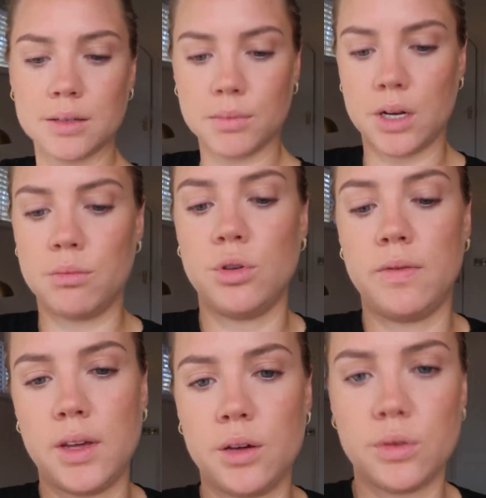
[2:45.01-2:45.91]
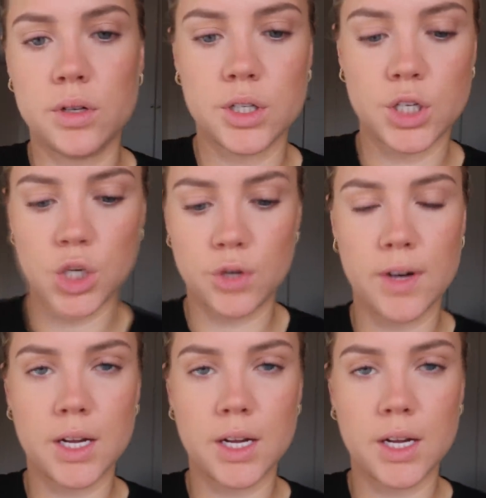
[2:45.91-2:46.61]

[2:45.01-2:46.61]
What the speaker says: I'm gonna move you over